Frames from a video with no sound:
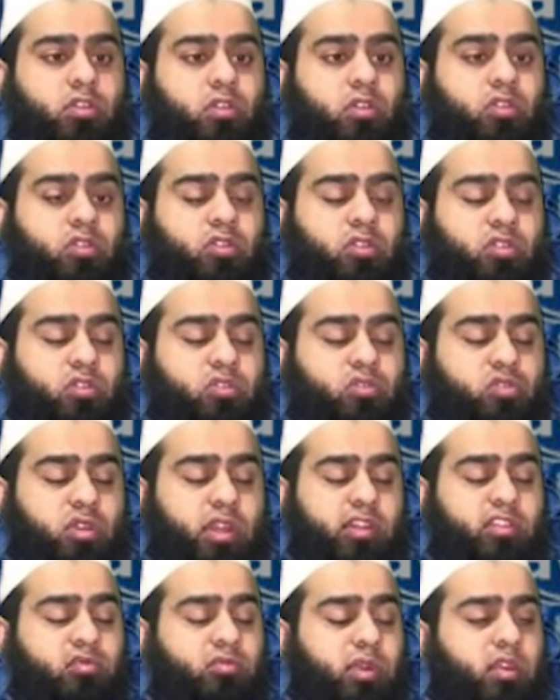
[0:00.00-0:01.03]
So
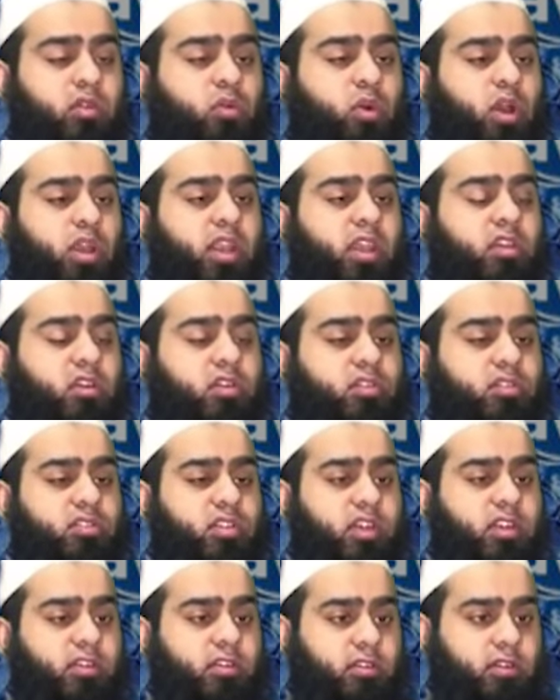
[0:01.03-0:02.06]
let's make warrior
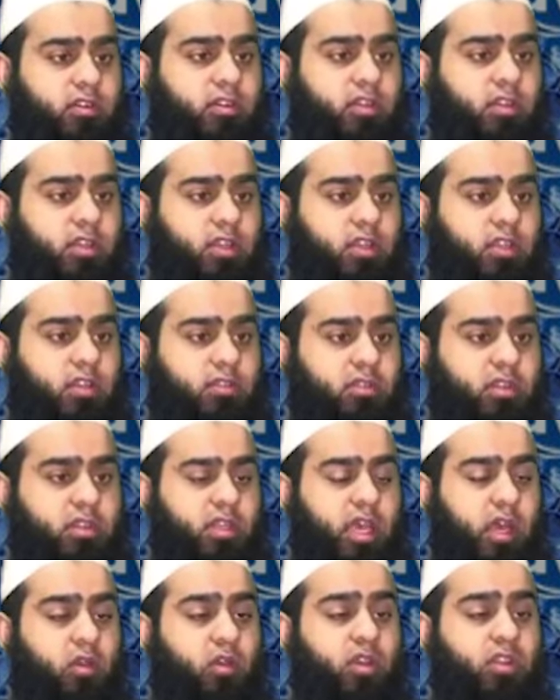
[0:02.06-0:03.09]
concern that
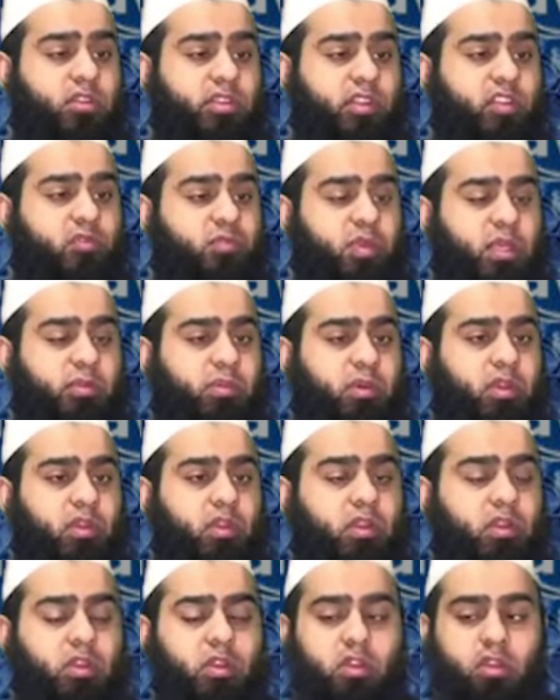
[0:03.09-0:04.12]
how can these people
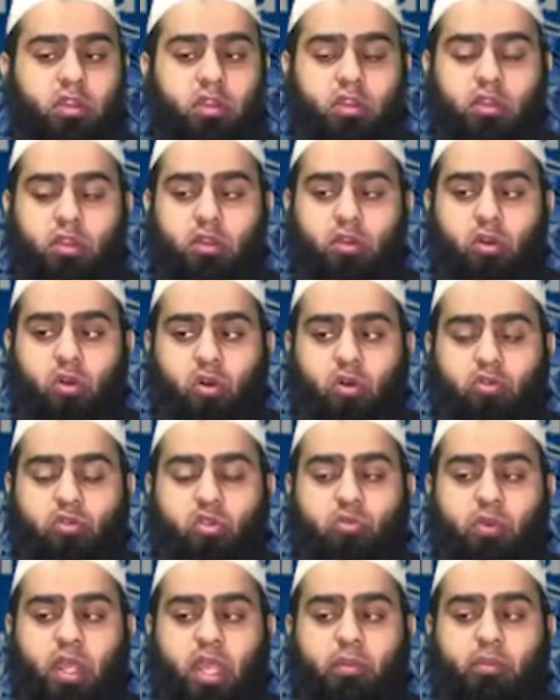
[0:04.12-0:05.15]
also
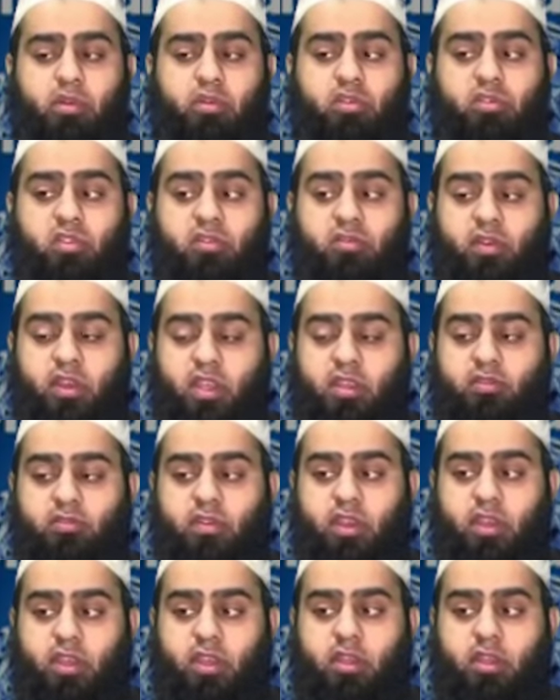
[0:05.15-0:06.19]
be able to survive
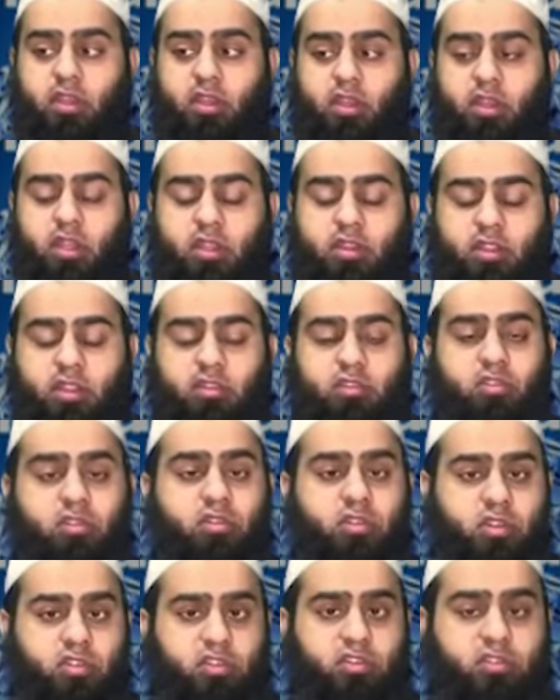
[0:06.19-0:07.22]
in these
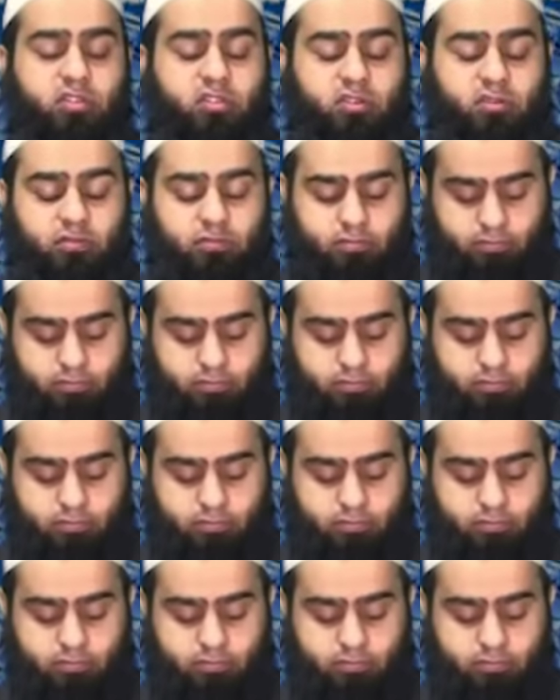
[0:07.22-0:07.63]
conditions.